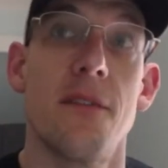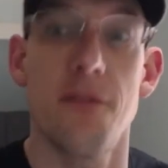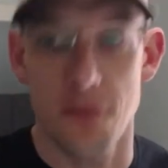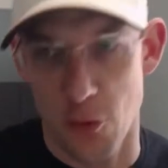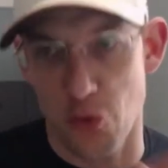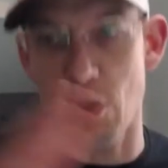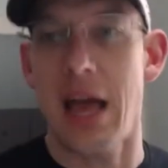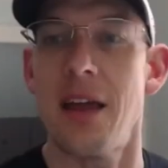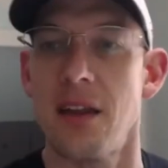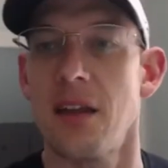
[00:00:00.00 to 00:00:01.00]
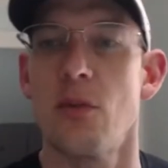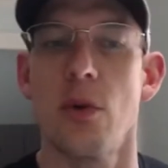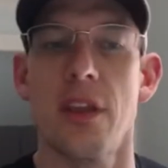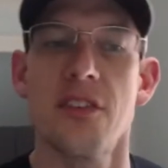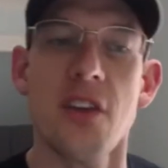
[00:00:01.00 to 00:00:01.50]
further ahead when
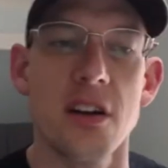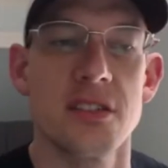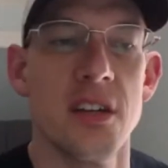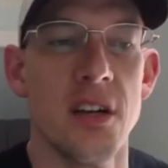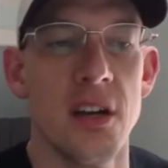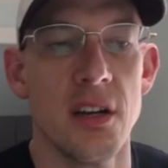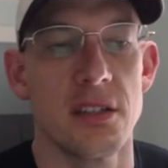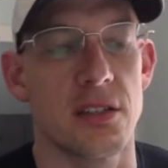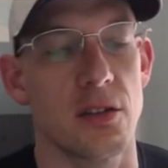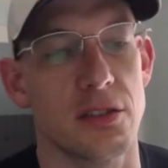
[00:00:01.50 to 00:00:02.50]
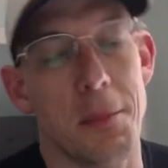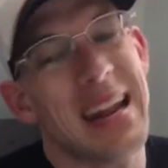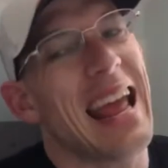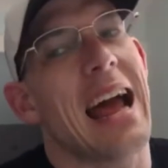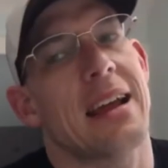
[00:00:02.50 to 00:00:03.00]
they start. So it's a money
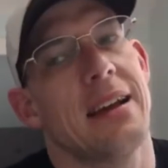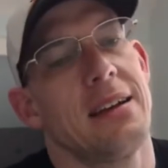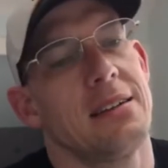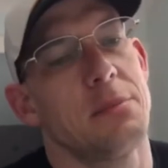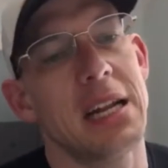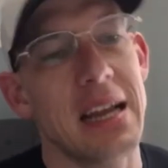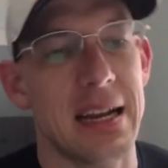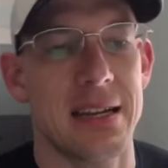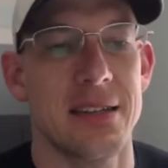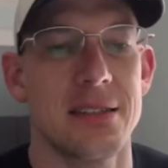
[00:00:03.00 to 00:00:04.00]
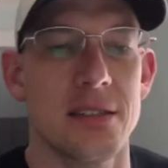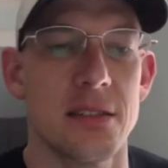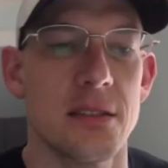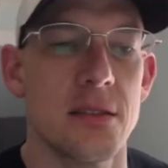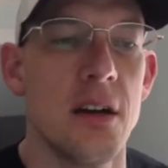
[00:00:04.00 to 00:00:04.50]
hack. Money hack. So,
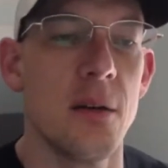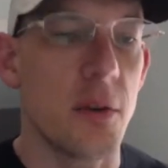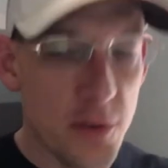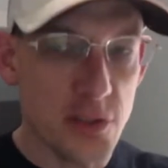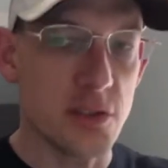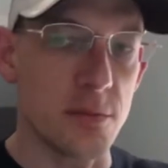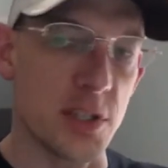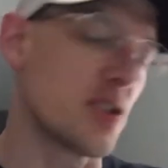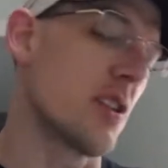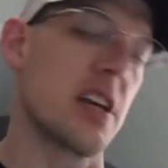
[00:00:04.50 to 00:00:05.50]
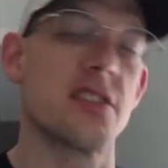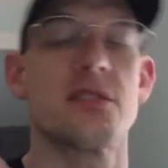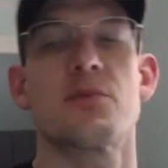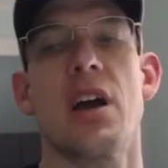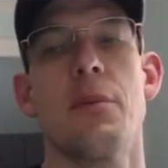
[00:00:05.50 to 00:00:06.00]
but first, make sure you like and
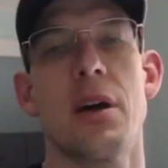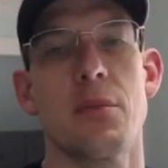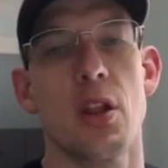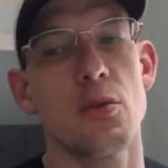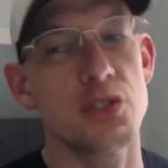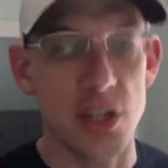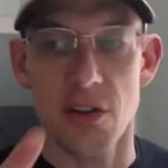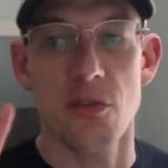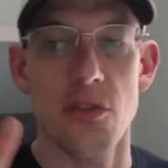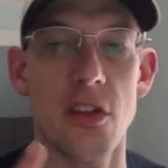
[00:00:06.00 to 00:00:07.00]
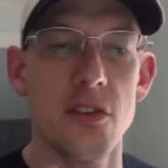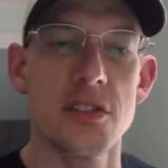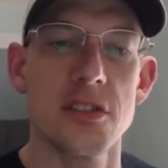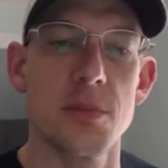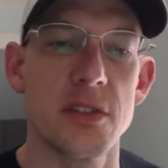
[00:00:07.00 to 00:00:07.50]
subscribe down below. Share this with others,
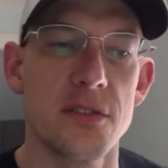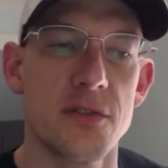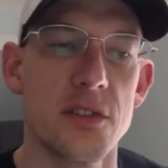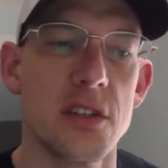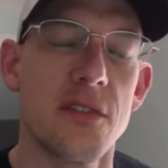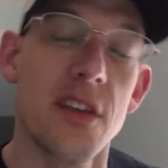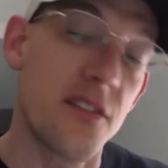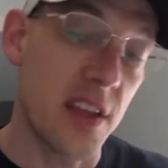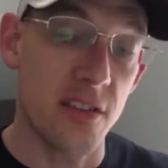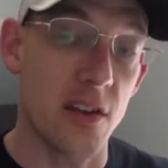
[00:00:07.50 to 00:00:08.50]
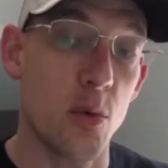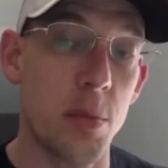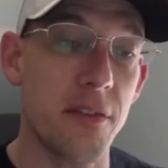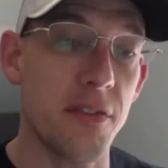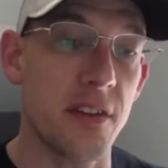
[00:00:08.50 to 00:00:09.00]
especially if they have kids that would
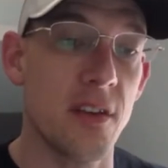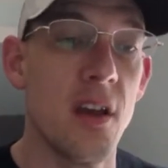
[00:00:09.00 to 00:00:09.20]
benefit.